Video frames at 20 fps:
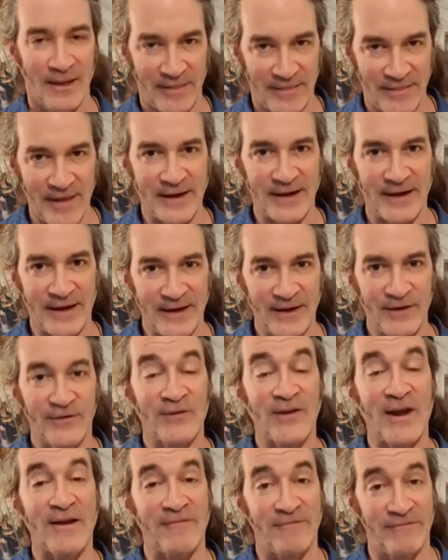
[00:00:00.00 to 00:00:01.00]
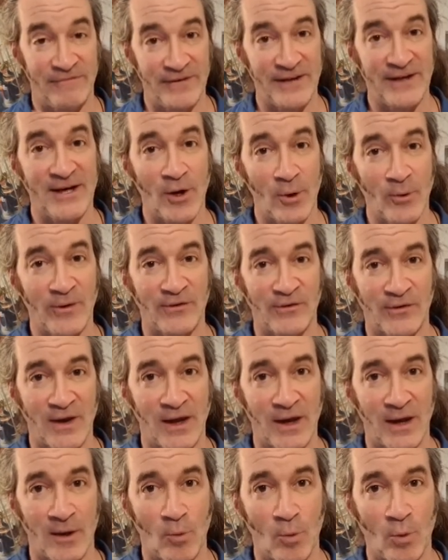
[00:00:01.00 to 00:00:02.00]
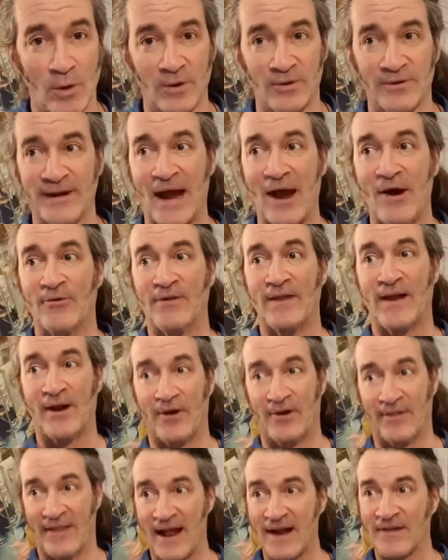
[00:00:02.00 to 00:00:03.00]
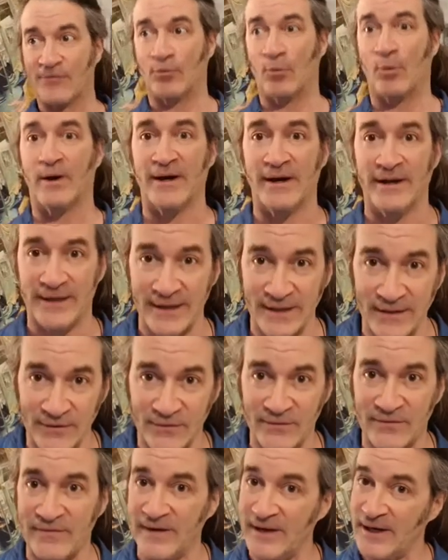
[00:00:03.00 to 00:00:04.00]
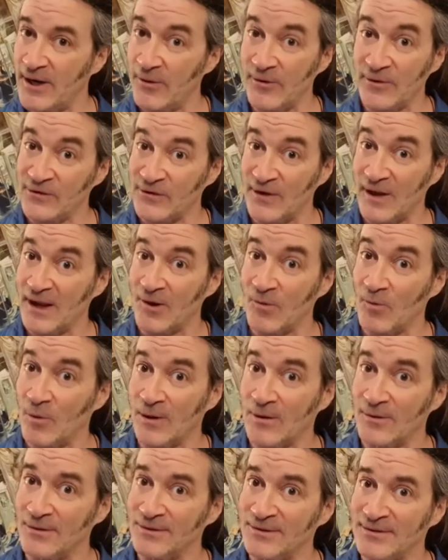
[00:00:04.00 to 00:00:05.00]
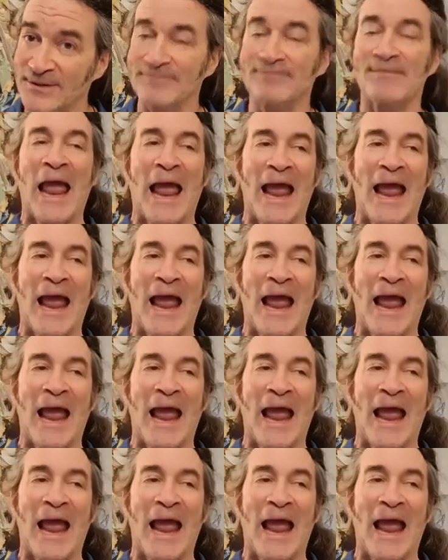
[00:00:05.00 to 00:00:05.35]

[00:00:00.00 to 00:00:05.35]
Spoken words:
that it is a video is king world out there. That's what it is. Video is king world.